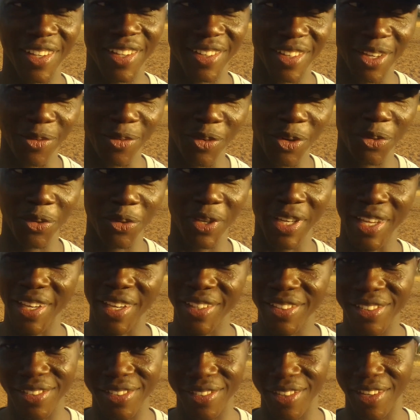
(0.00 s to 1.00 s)
and then when we
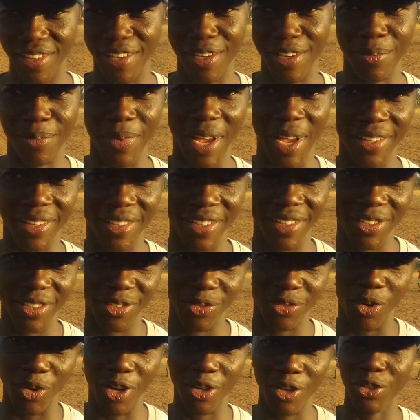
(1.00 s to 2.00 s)
get at
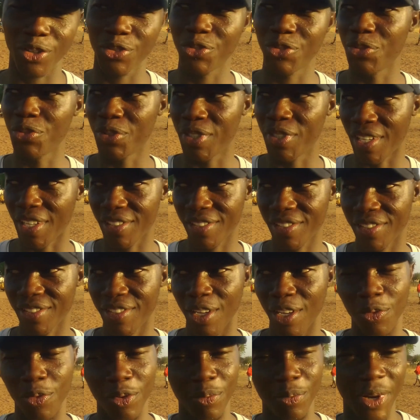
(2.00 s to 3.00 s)
least one or two chances,
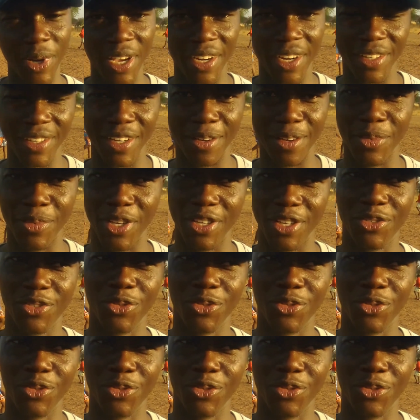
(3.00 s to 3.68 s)
then we bury them.